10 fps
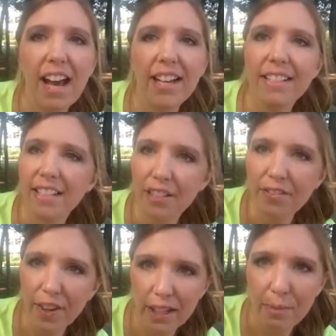I still
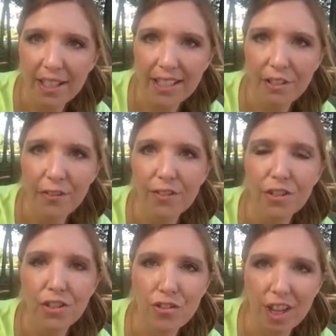find myself
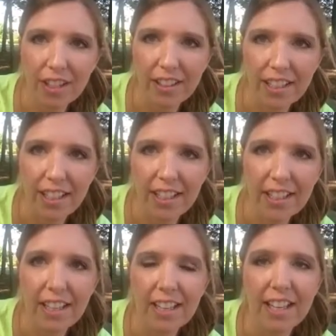struggling
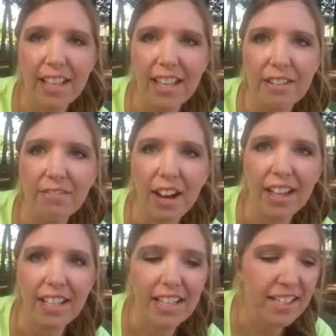and
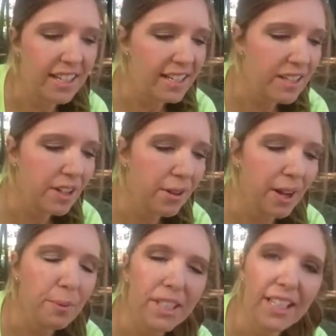fighting. And so I
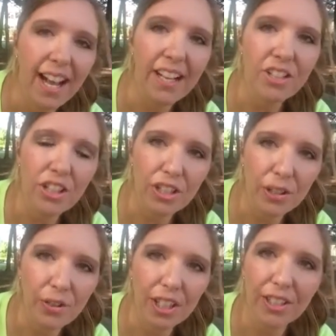wanted to ask
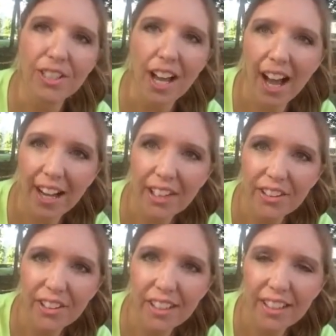you are you
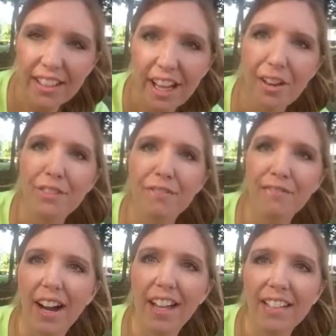tired of the
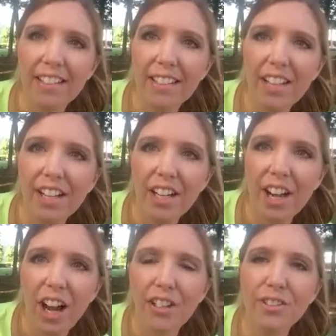fight?
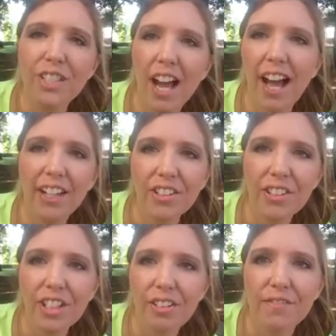Are you
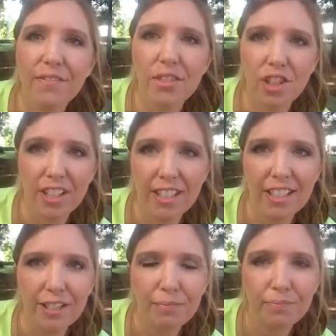tired of
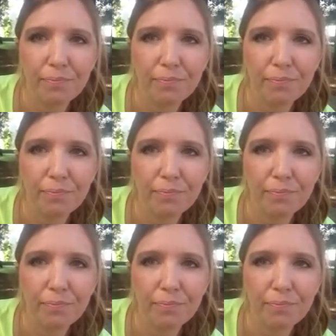struggling?